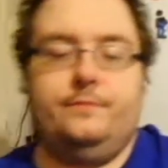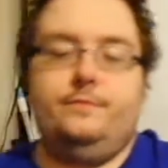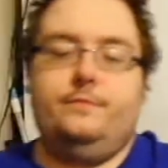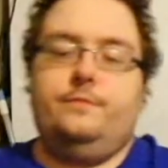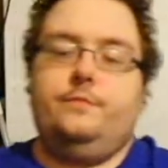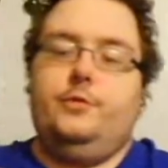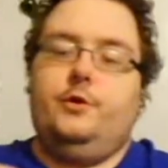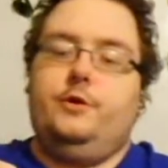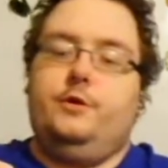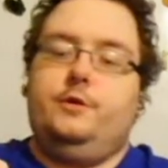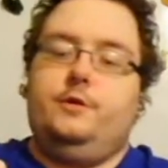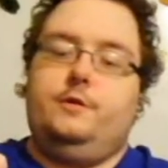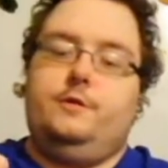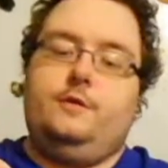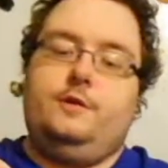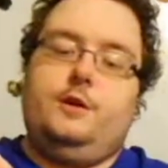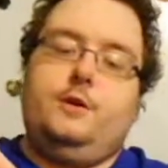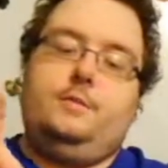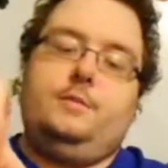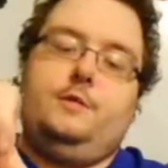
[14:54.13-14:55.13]
put it on the
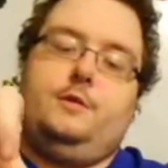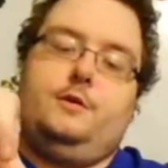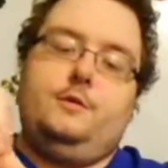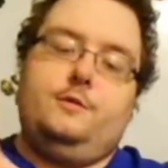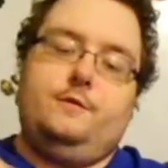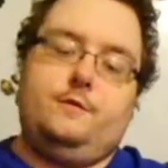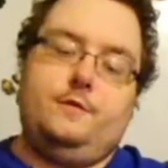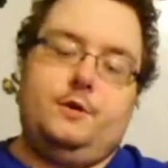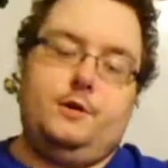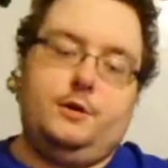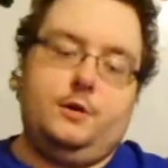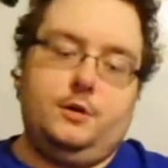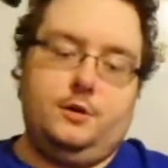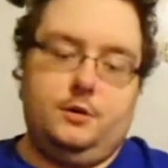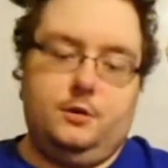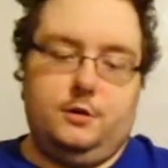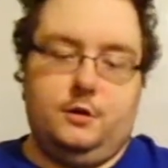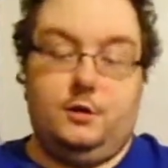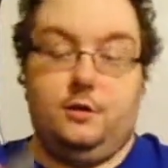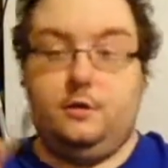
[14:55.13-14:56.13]
top there, side.
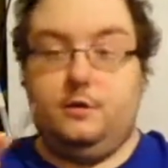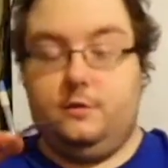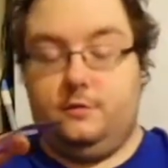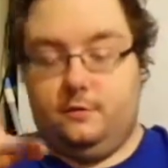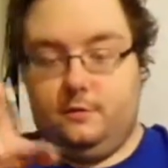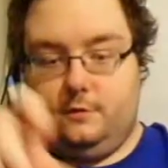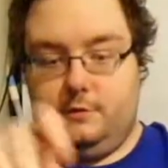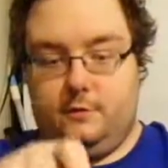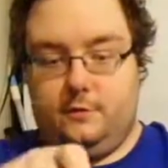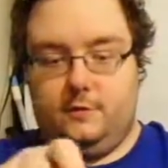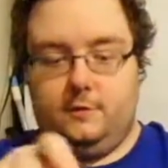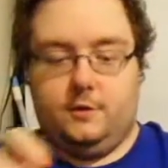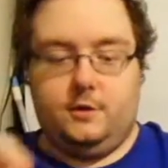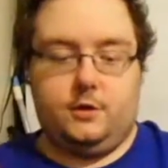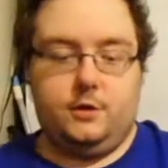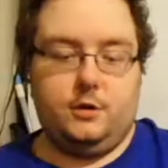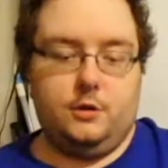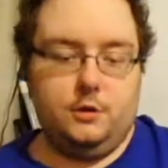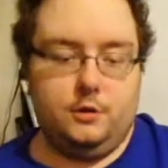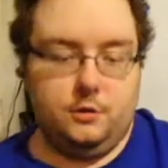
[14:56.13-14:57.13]
I'm going to do this
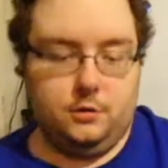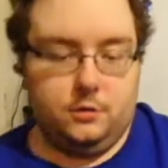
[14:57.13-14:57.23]
side.